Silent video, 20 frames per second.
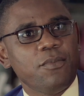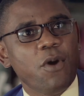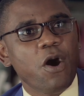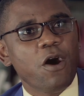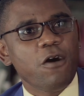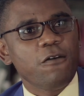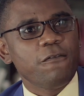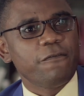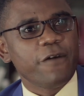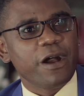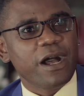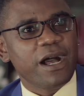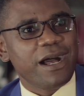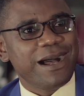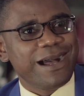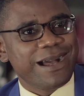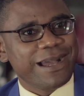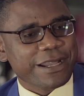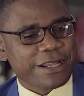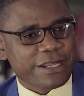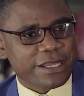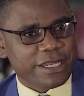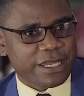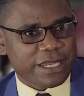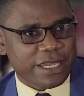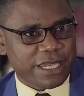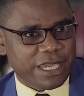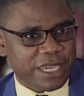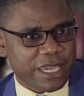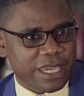more of
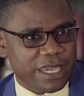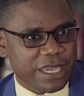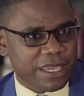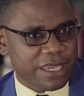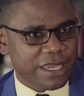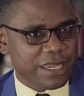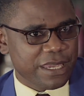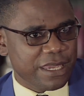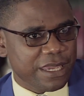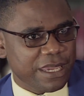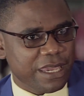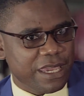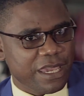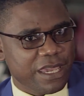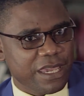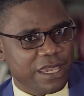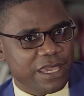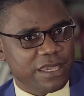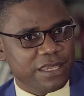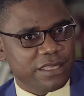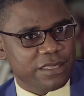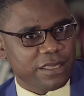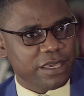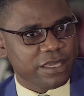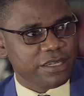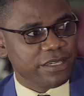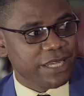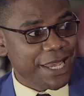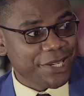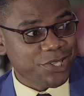a
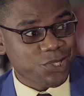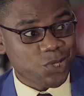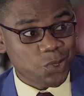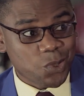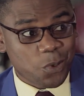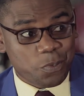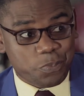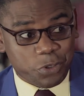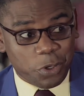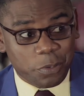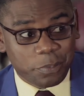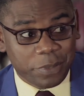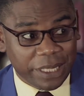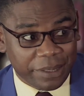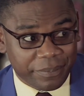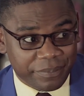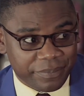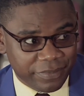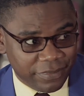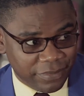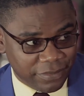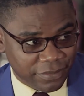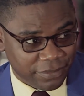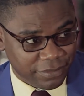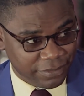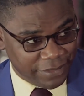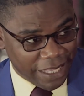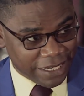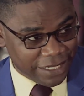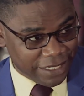national problem
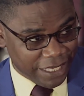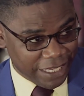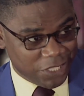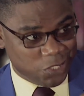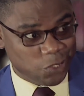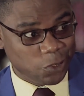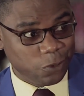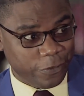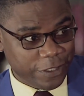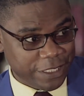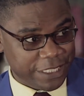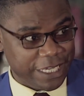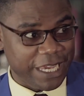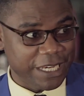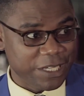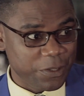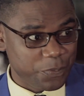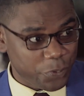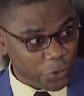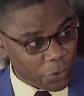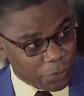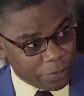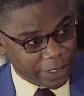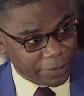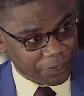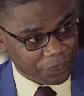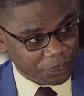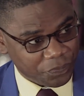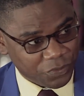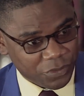than a Chilufya Tayali
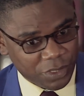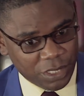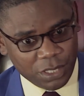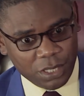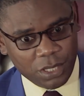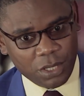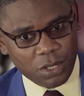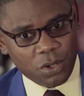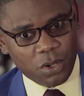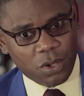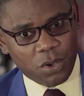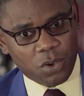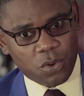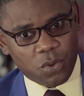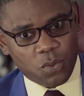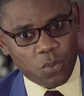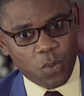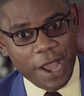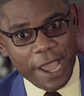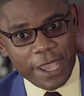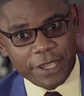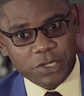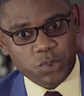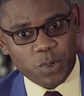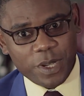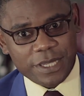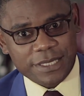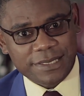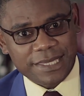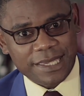problem.
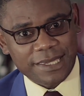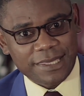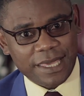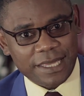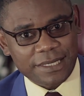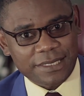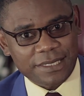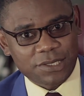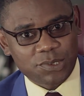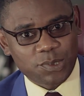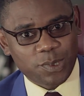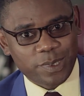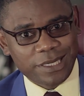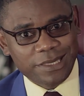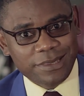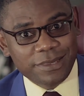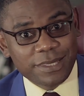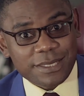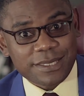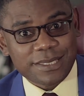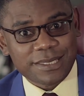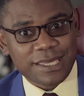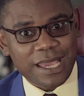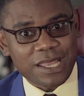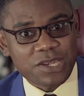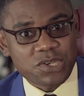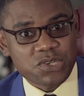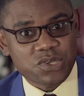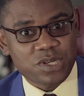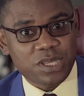Why do I say that? You know, in this
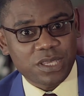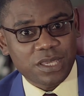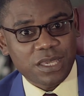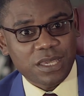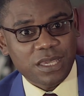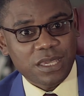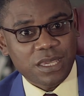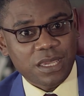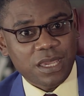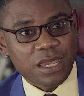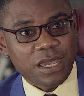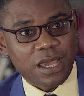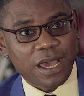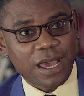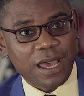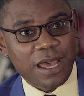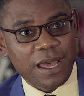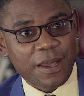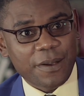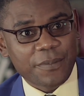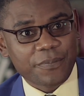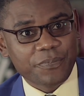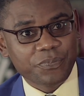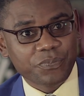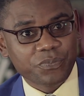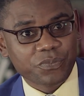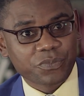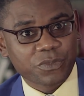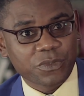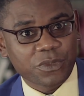country,
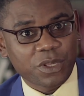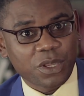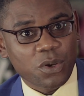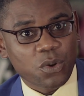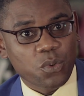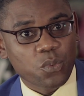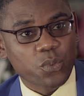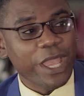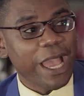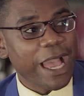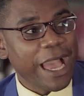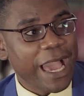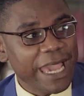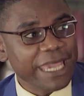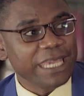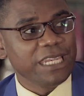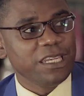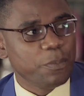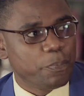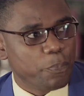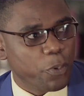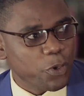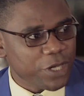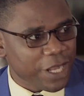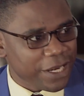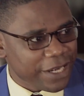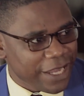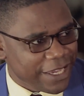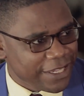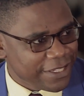we are highly
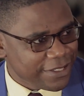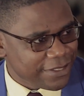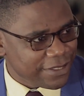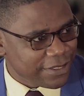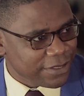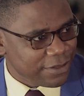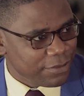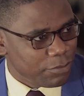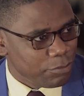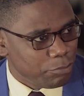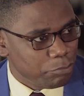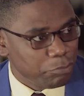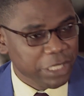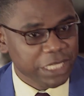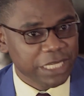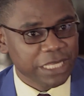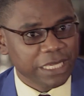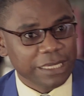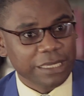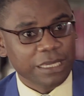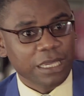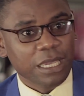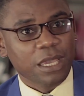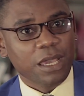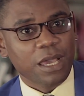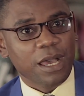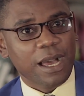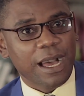polarized, meaning